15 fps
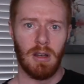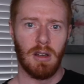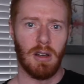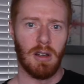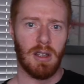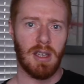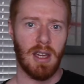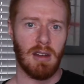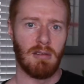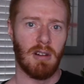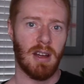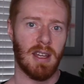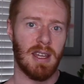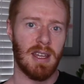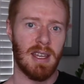Okay,
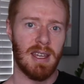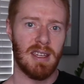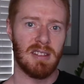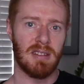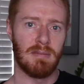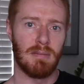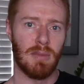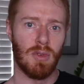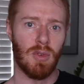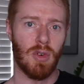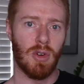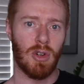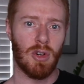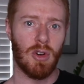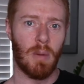right, here is a
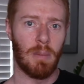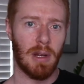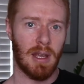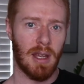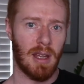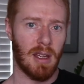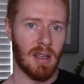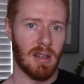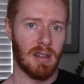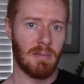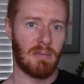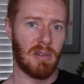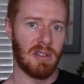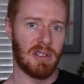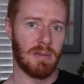more complicated
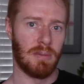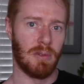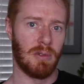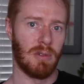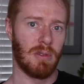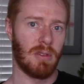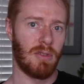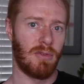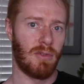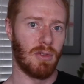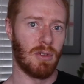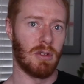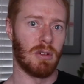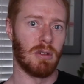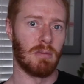principle
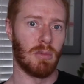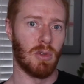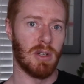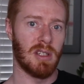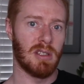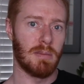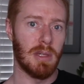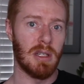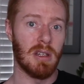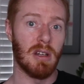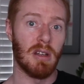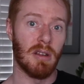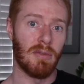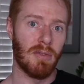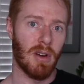for more intermediate
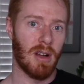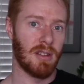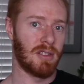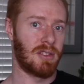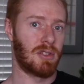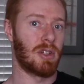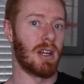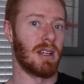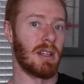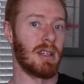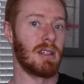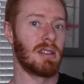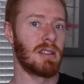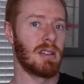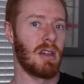and advanced
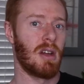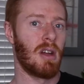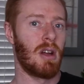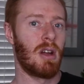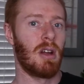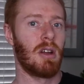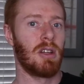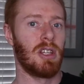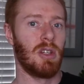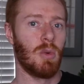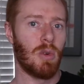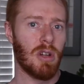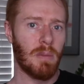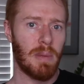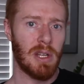trainees. You
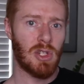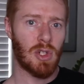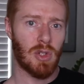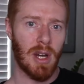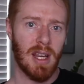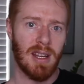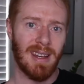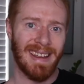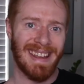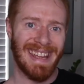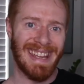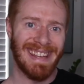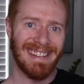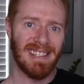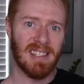want to be training
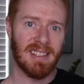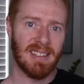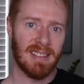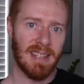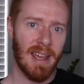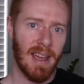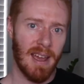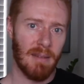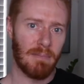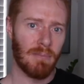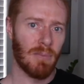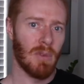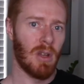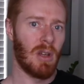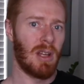each set
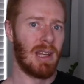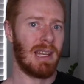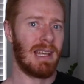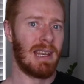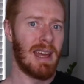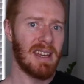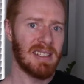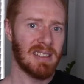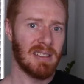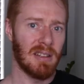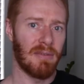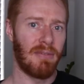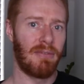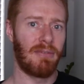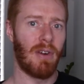less
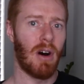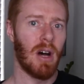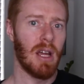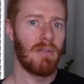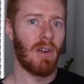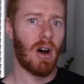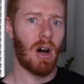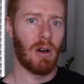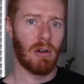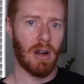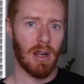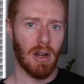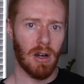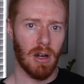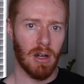than 5
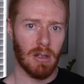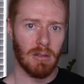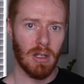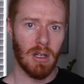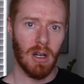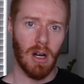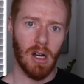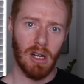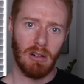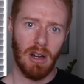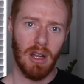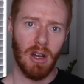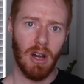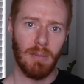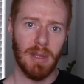RIR.
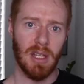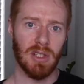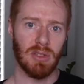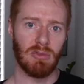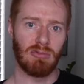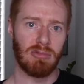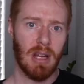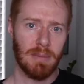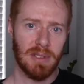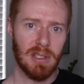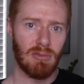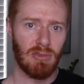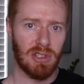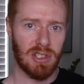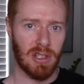RIR means reps
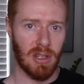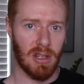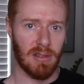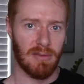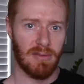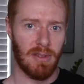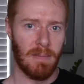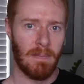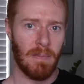in reserve.